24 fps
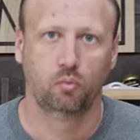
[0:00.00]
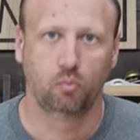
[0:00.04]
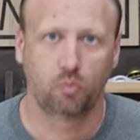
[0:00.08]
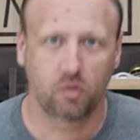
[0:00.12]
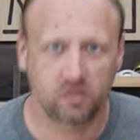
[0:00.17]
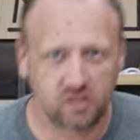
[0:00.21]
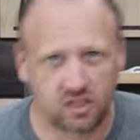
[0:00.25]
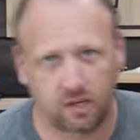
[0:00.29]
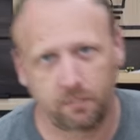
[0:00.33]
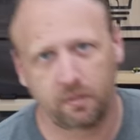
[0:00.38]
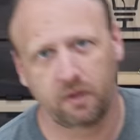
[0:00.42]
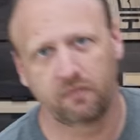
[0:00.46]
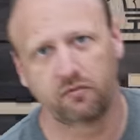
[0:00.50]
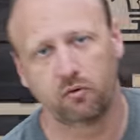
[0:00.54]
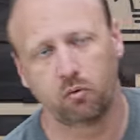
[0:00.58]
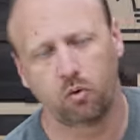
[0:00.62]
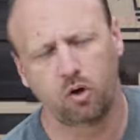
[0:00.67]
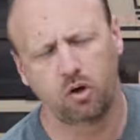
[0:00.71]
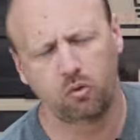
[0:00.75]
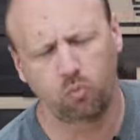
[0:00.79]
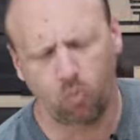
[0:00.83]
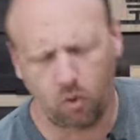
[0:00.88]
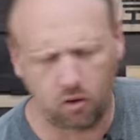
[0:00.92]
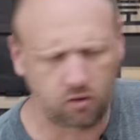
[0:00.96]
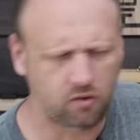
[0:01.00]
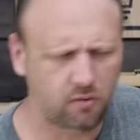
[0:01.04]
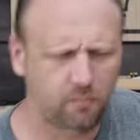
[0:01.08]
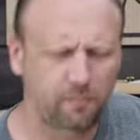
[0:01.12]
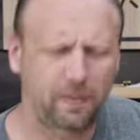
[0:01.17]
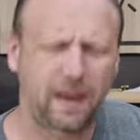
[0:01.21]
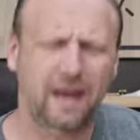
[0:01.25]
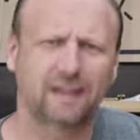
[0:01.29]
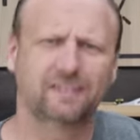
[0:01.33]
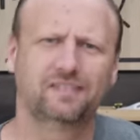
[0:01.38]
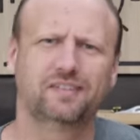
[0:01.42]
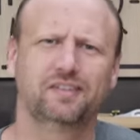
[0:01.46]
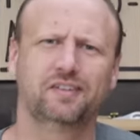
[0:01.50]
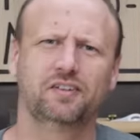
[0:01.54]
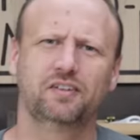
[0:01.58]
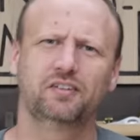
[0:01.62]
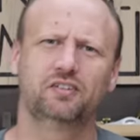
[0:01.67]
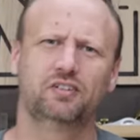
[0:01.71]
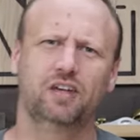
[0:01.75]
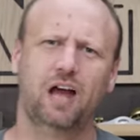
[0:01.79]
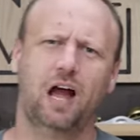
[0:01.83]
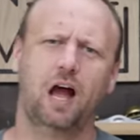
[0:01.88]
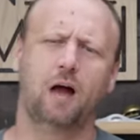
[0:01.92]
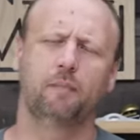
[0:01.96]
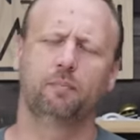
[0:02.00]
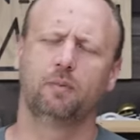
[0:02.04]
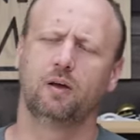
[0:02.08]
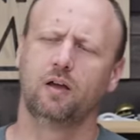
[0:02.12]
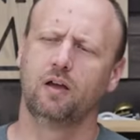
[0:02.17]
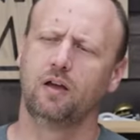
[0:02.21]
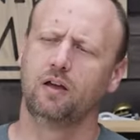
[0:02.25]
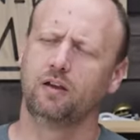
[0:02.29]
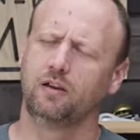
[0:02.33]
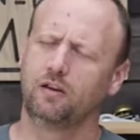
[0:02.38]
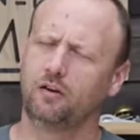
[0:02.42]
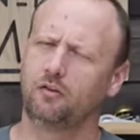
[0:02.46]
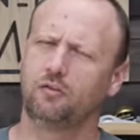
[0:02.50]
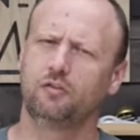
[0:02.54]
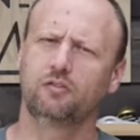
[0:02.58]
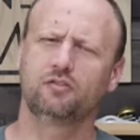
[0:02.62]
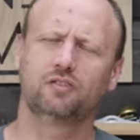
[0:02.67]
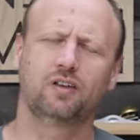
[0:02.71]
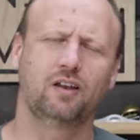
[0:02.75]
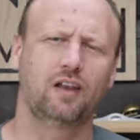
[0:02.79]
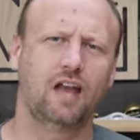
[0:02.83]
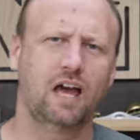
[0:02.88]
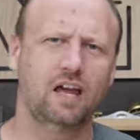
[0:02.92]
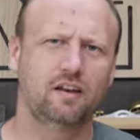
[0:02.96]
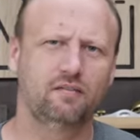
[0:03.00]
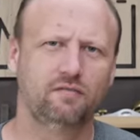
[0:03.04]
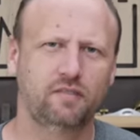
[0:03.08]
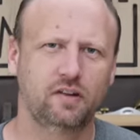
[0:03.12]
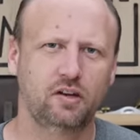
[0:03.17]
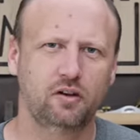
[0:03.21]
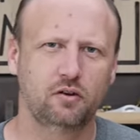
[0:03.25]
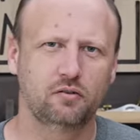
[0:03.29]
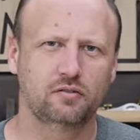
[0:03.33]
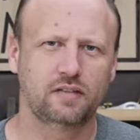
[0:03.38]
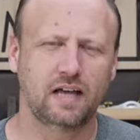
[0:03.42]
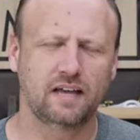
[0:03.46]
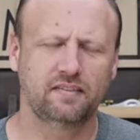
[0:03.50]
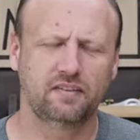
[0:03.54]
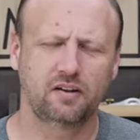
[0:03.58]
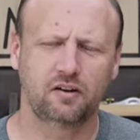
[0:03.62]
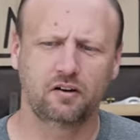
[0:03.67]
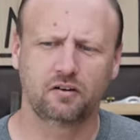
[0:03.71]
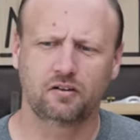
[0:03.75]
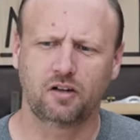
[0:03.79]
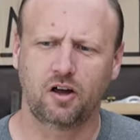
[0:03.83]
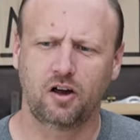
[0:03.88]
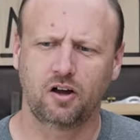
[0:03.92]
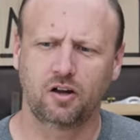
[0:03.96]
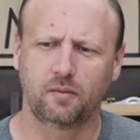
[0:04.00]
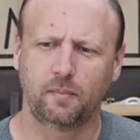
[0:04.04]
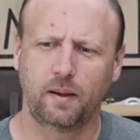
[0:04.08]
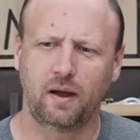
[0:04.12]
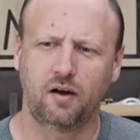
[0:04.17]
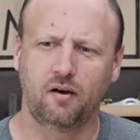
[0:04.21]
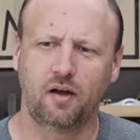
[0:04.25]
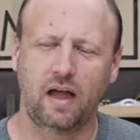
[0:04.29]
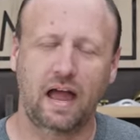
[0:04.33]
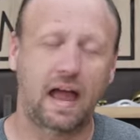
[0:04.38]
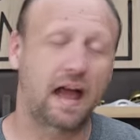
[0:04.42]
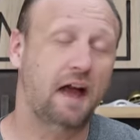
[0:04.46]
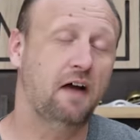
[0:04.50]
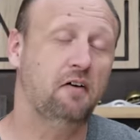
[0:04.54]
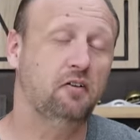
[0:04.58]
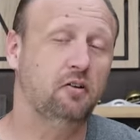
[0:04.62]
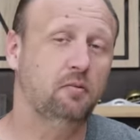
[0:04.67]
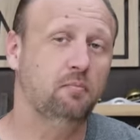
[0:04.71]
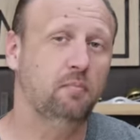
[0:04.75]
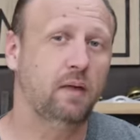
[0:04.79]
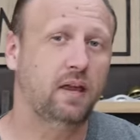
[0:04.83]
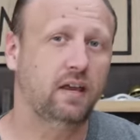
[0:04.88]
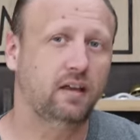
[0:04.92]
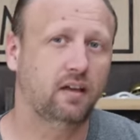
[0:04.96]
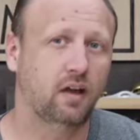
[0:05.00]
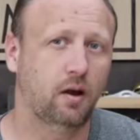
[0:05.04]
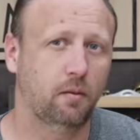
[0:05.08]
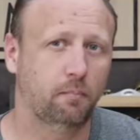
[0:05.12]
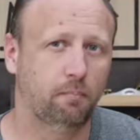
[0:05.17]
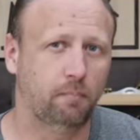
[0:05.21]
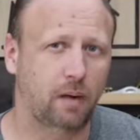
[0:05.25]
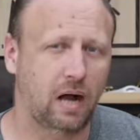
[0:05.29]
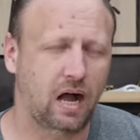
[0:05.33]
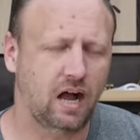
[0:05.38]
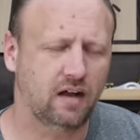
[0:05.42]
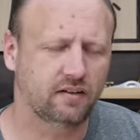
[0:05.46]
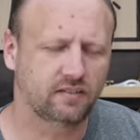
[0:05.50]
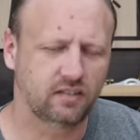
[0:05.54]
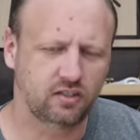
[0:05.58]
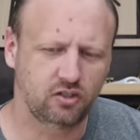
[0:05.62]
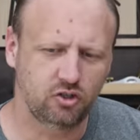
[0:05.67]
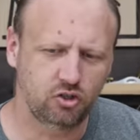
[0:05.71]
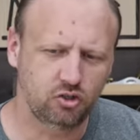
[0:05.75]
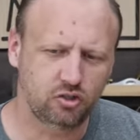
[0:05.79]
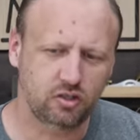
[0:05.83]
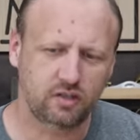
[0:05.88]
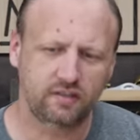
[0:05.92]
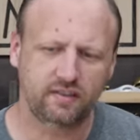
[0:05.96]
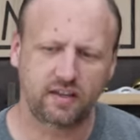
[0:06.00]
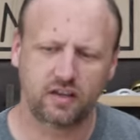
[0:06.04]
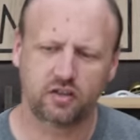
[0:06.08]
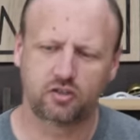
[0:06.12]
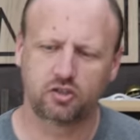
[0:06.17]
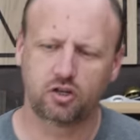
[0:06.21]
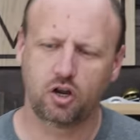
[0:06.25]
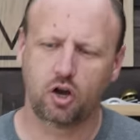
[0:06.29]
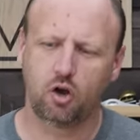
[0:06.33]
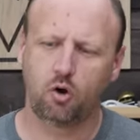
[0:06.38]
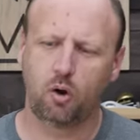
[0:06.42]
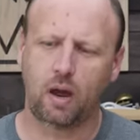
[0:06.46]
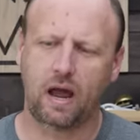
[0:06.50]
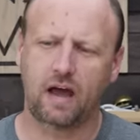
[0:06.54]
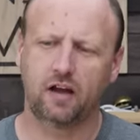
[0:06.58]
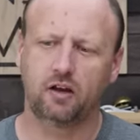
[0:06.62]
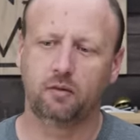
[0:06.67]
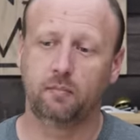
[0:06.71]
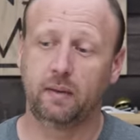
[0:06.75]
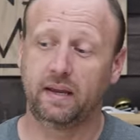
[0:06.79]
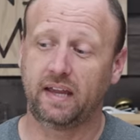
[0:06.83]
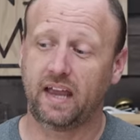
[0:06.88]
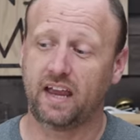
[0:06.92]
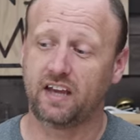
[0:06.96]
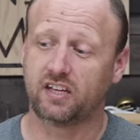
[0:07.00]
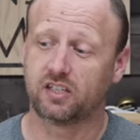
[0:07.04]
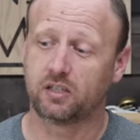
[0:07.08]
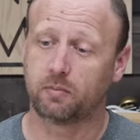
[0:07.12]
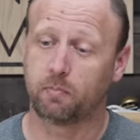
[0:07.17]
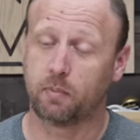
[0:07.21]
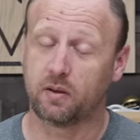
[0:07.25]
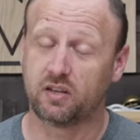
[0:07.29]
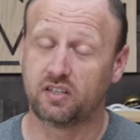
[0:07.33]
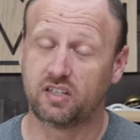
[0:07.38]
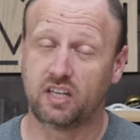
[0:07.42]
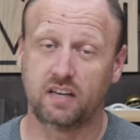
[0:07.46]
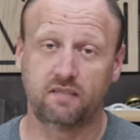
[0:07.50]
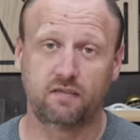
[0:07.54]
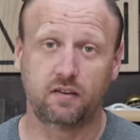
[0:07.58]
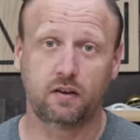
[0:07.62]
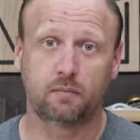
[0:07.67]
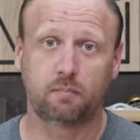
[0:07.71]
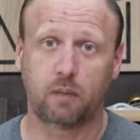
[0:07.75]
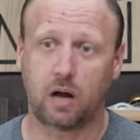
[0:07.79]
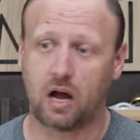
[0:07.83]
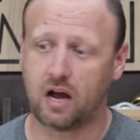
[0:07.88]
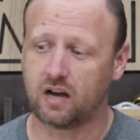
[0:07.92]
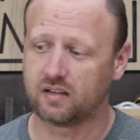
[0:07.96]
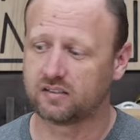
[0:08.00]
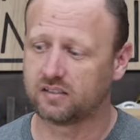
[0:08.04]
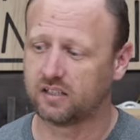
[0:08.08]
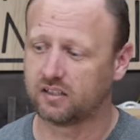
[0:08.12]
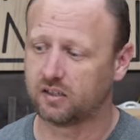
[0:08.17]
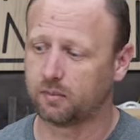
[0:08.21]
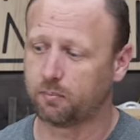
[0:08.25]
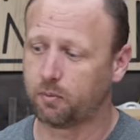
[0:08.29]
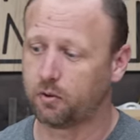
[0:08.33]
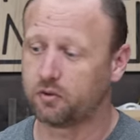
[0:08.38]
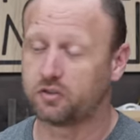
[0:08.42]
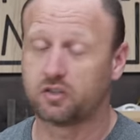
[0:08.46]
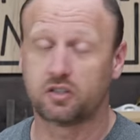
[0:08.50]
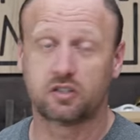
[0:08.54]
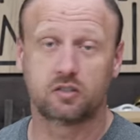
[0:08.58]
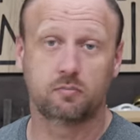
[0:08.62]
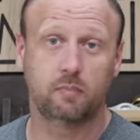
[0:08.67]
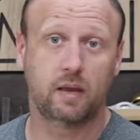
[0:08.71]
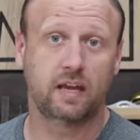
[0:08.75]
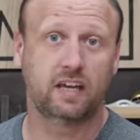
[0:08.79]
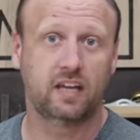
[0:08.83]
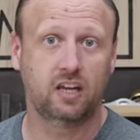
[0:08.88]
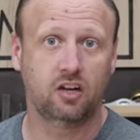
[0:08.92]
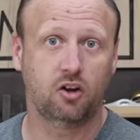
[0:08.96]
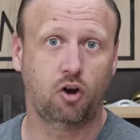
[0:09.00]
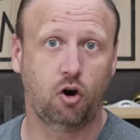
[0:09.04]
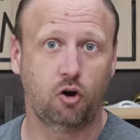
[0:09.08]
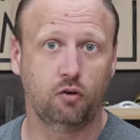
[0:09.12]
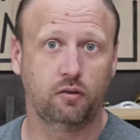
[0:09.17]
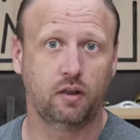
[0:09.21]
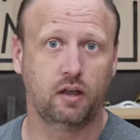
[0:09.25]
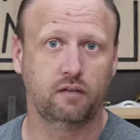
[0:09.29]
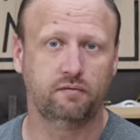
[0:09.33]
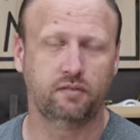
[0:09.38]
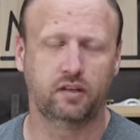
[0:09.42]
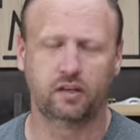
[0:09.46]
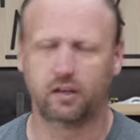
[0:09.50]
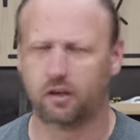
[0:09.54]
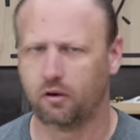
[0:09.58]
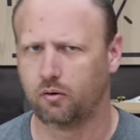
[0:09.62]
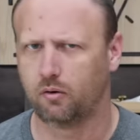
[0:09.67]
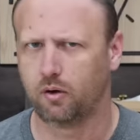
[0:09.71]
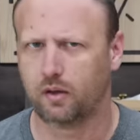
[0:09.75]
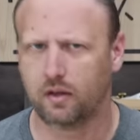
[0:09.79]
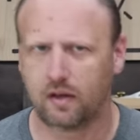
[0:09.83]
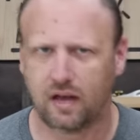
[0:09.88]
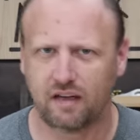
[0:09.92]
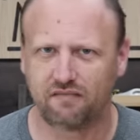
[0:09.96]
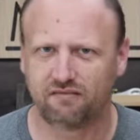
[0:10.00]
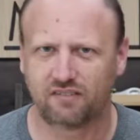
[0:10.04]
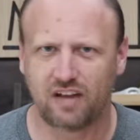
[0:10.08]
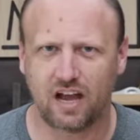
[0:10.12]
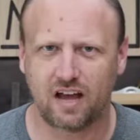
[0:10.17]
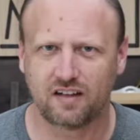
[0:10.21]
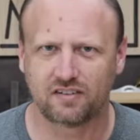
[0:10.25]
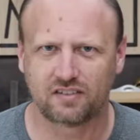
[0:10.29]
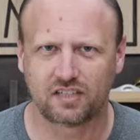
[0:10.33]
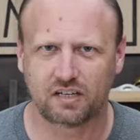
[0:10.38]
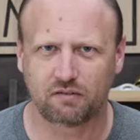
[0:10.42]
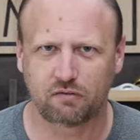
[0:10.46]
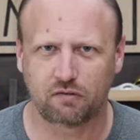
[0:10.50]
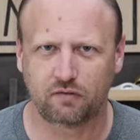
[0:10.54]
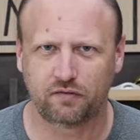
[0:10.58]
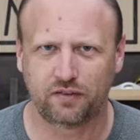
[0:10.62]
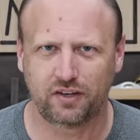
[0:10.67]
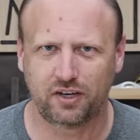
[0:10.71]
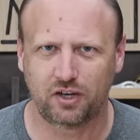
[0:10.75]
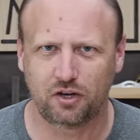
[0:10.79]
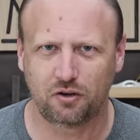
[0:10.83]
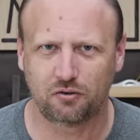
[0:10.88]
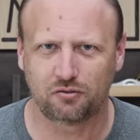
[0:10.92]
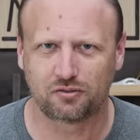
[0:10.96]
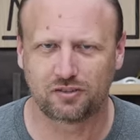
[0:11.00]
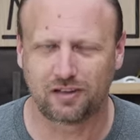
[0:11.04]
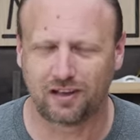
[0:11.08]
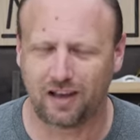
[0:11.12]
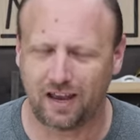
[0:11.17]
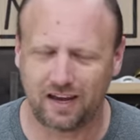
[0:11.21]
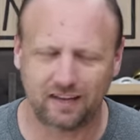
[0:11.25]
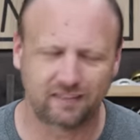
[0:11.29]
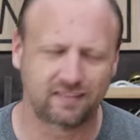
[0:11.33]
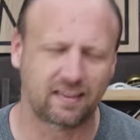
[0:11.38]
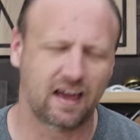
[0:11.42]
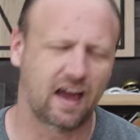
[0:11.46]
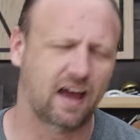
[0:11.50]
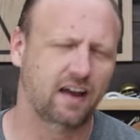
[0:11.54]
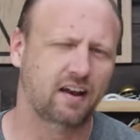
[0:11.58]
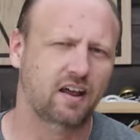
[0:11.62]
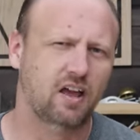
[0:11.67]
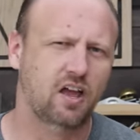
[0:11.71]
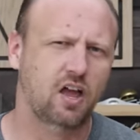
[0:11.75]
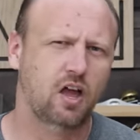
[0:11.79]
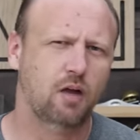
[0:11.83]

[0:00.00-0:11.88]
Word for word: What's up everyone? Welcome back to the shop. You know, there's a lot of videos out there that talk about how to make a box, and usually they show how to make a specific box that the person's making on that video. And I've got several videos like that.